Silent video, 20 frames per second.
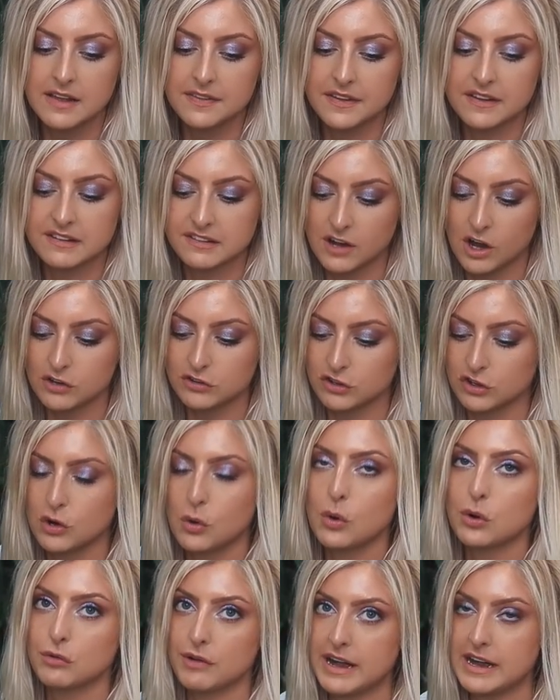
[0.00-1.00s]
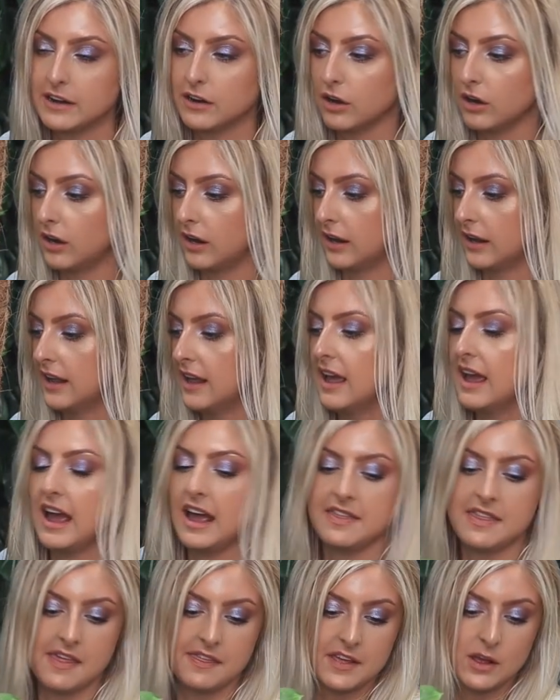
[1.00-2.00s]
they start to go a green colour
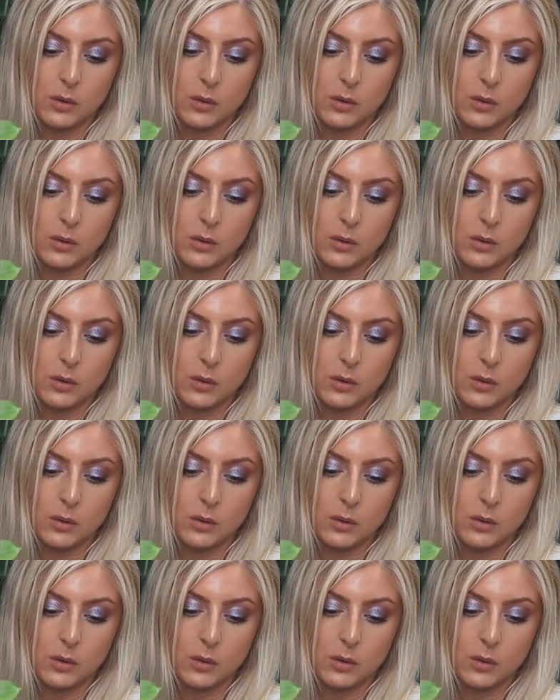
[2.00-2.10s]
and then the